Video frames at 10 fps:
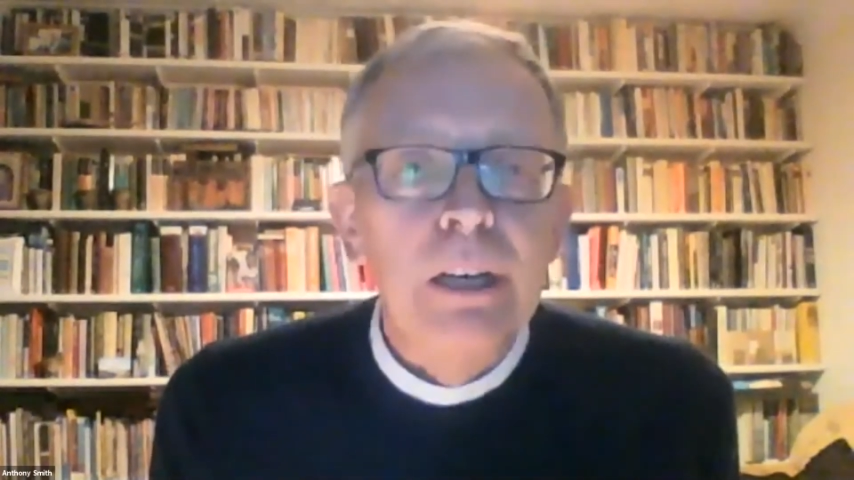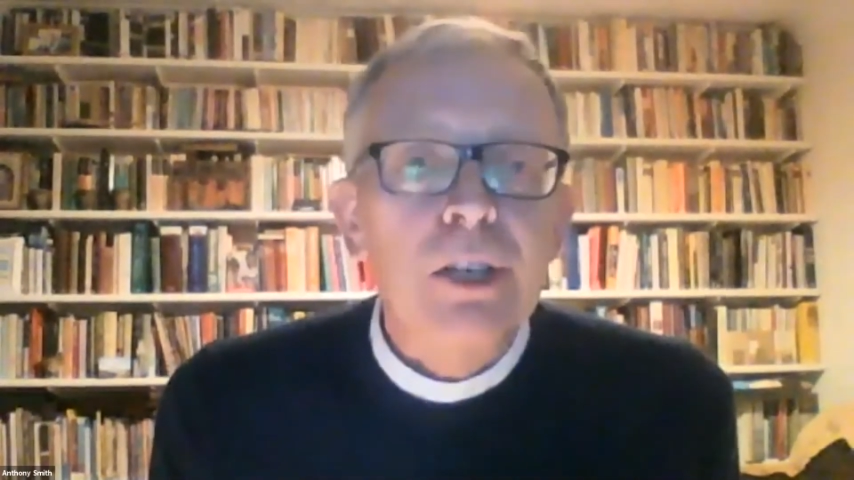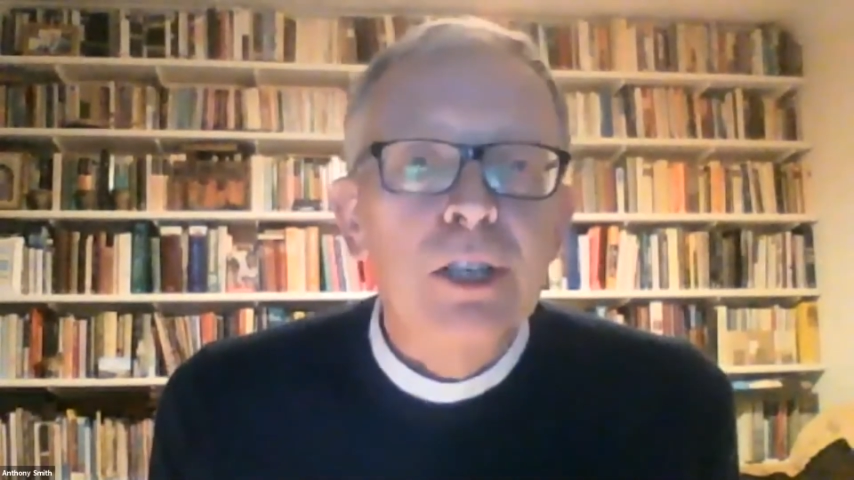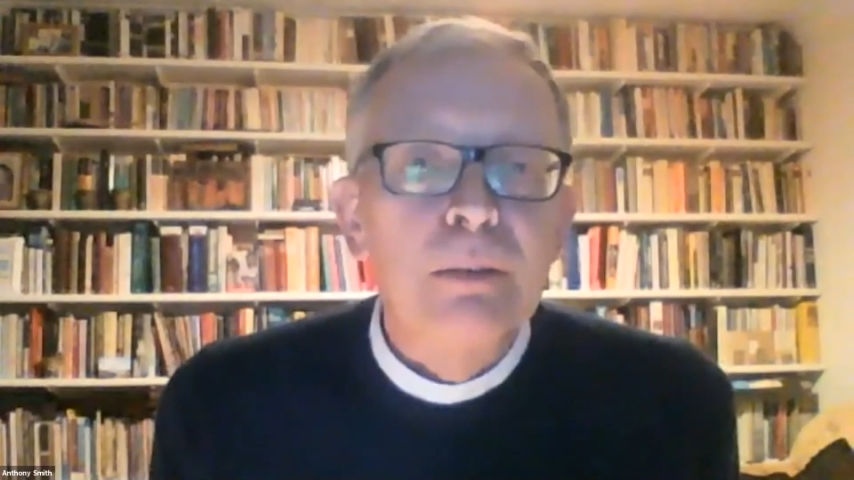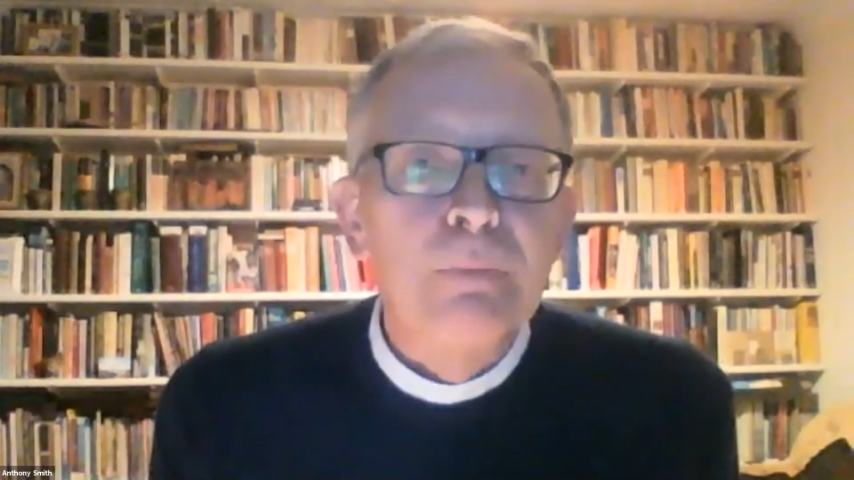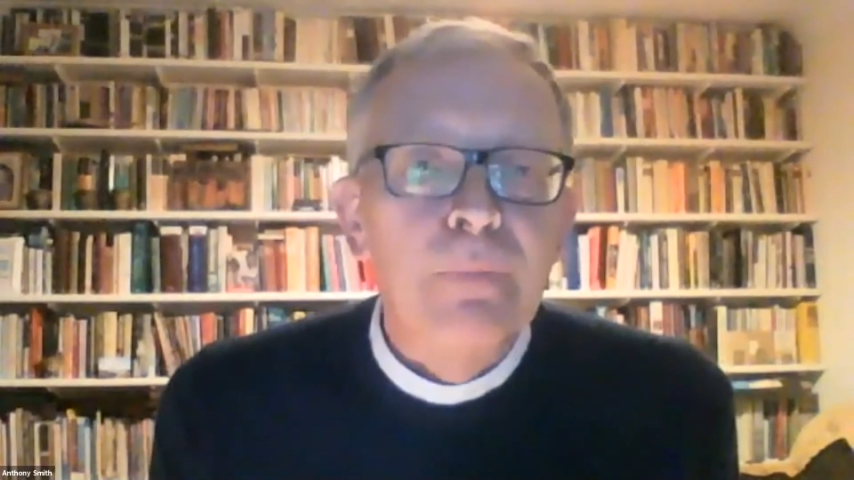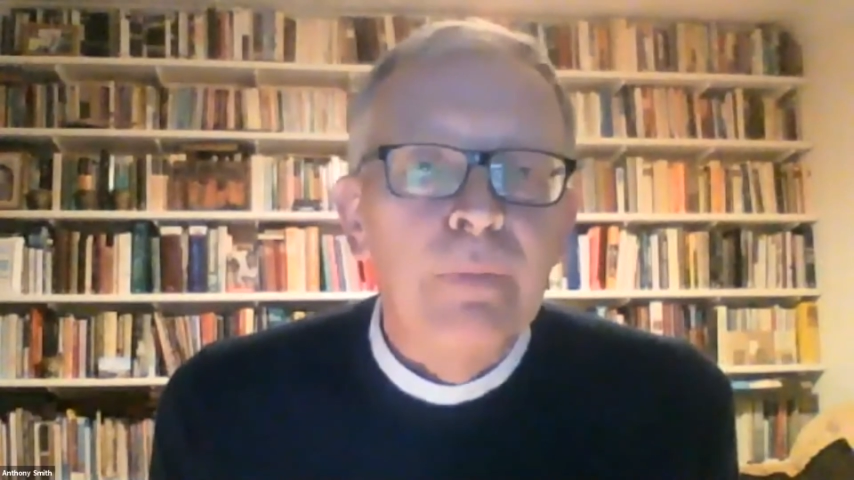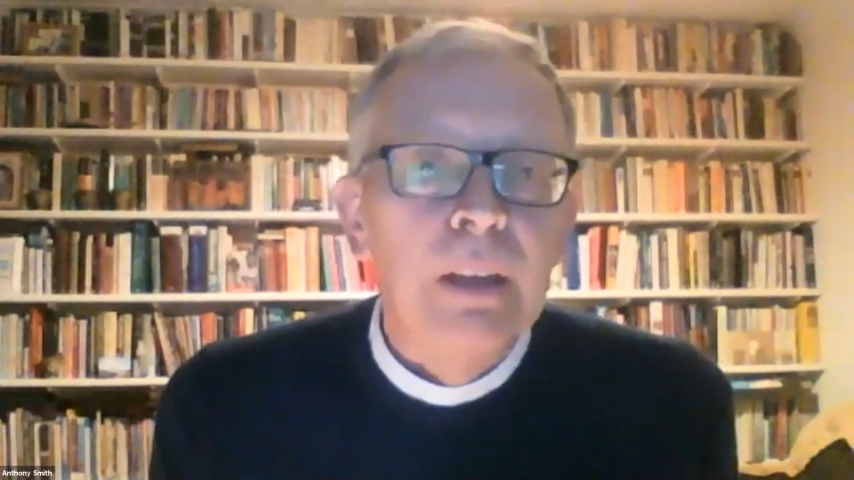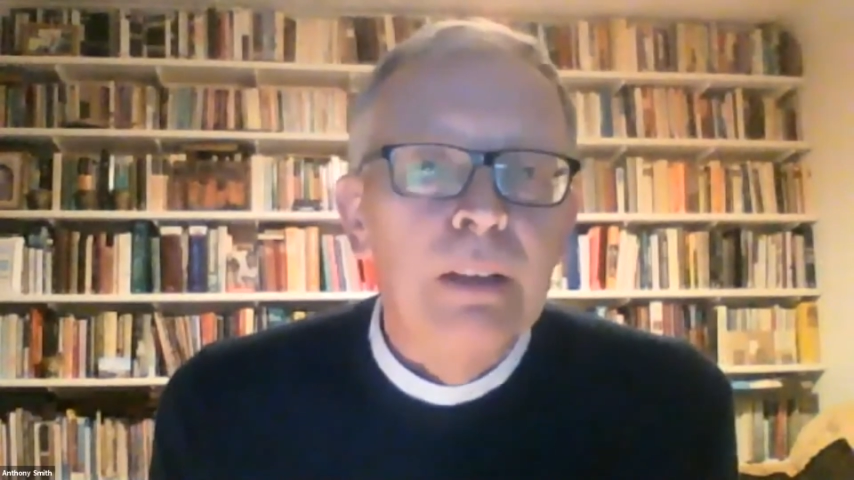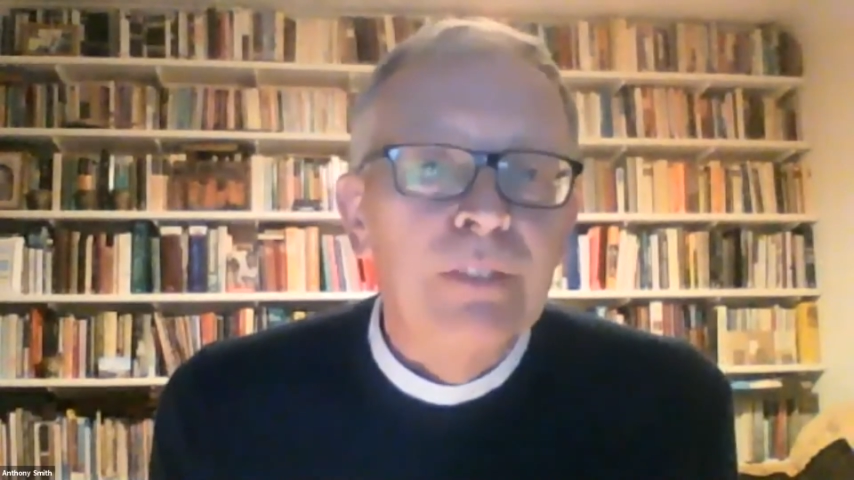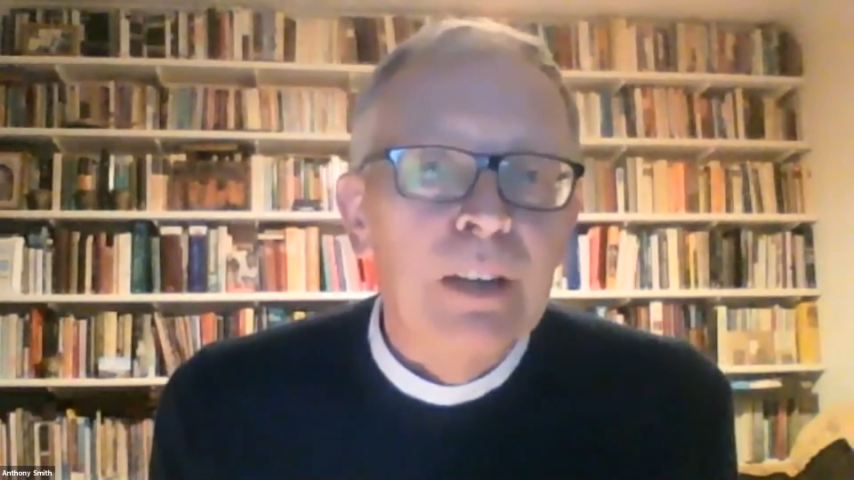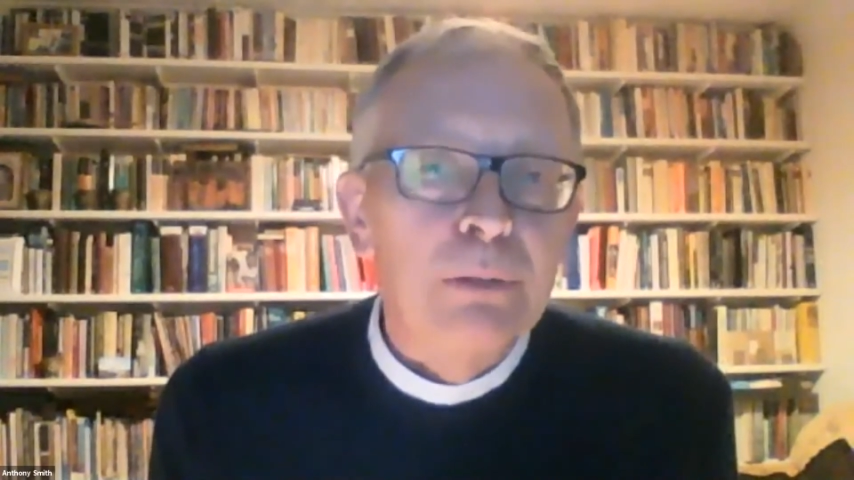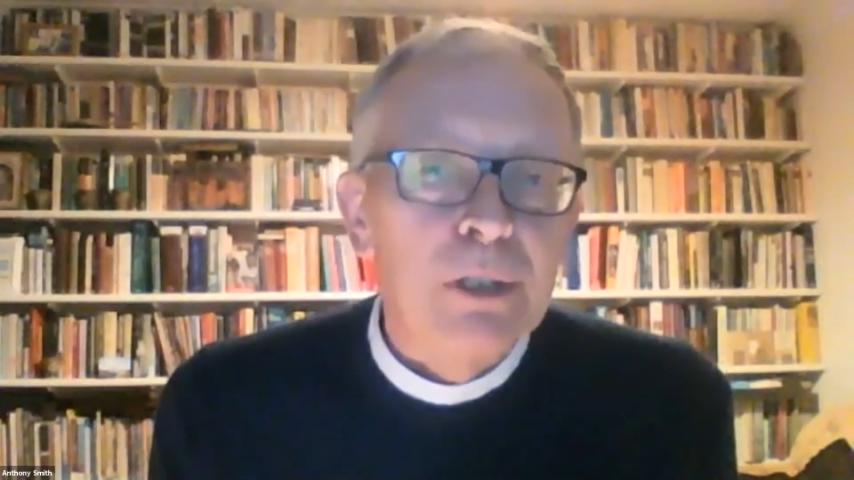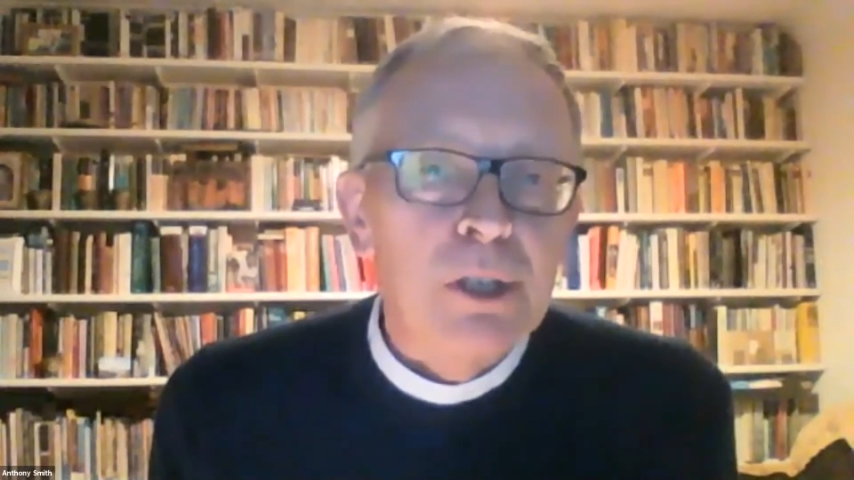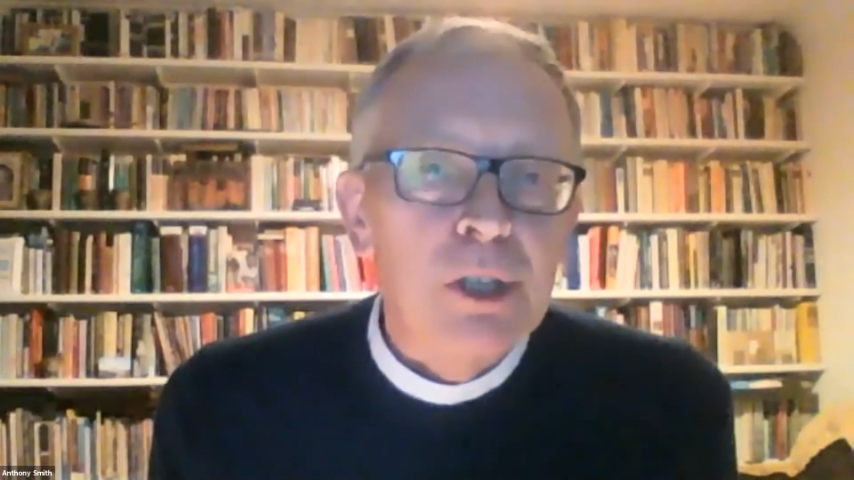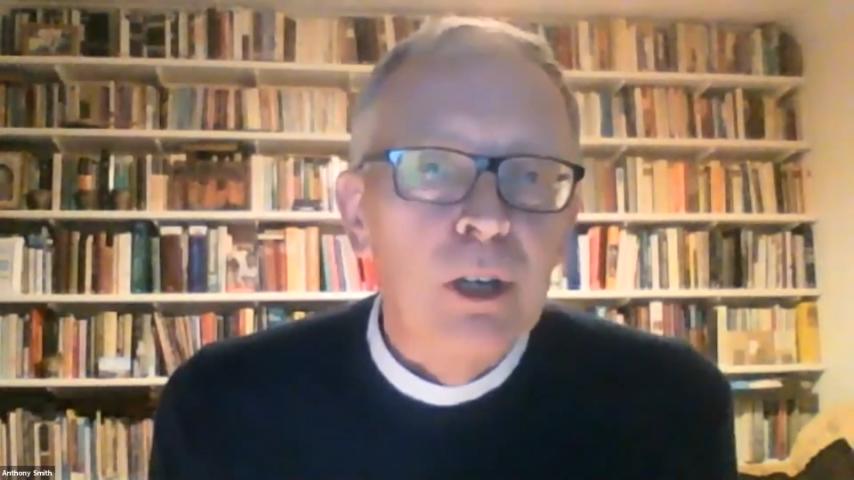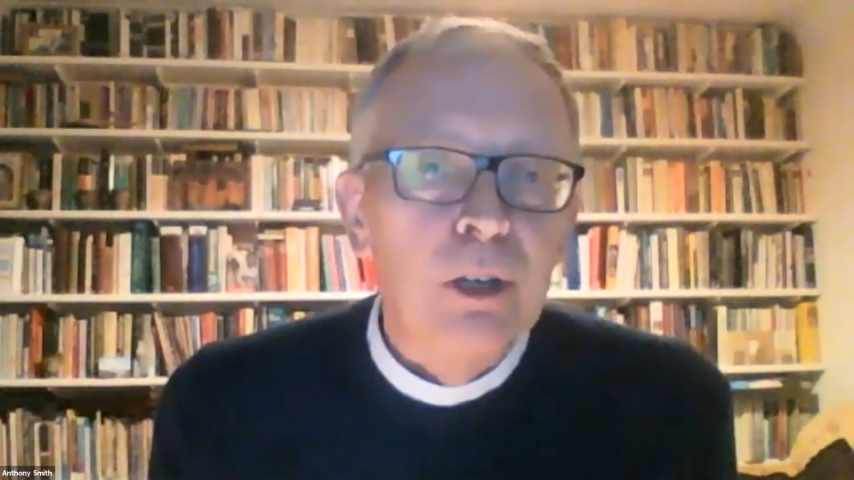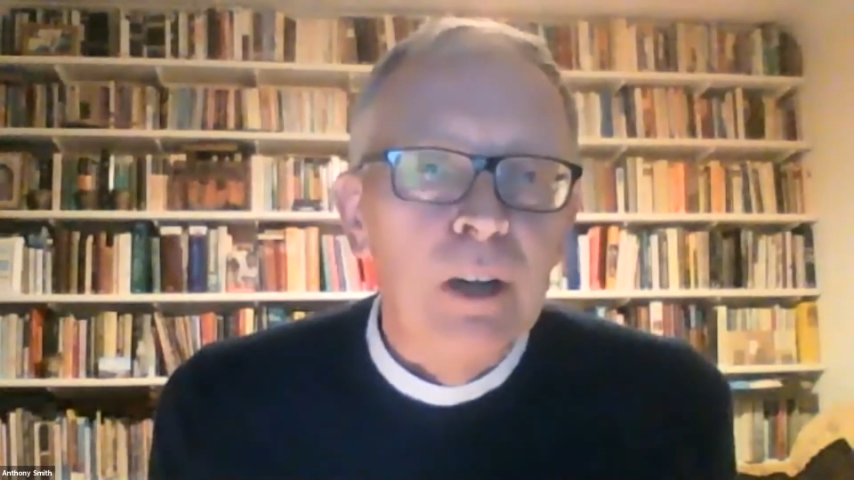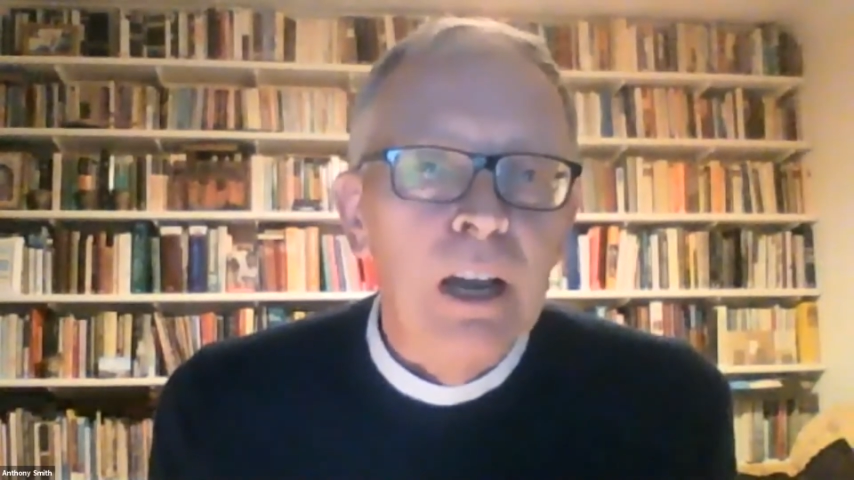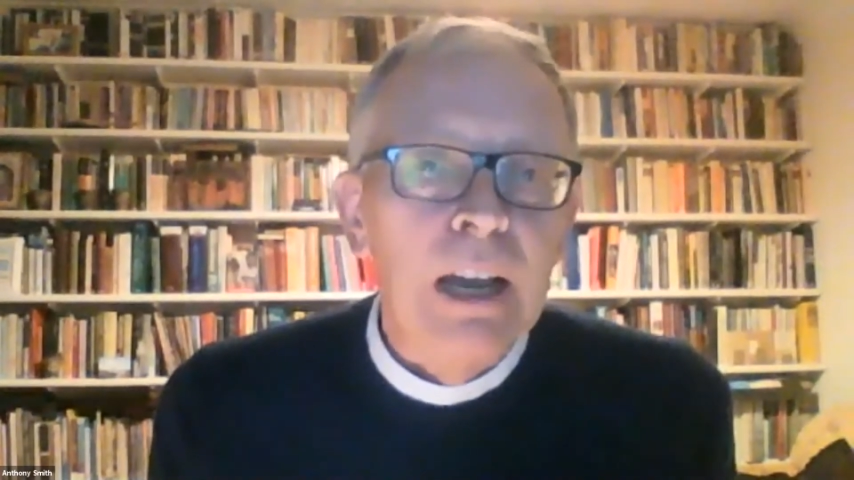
ask them if there was a song.